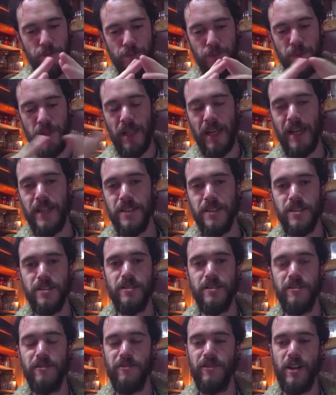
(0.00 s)
plates
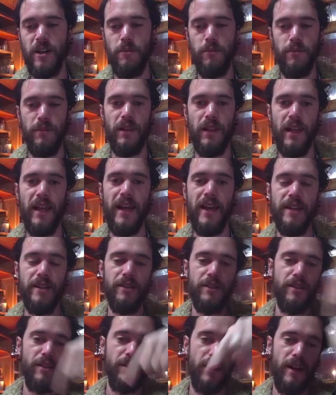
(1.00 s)
of um
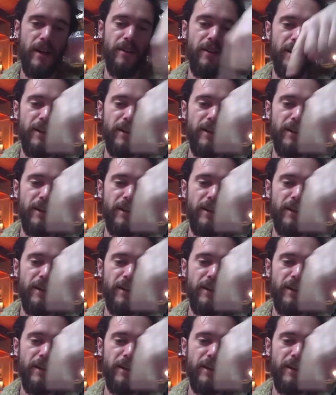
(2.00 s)
lead and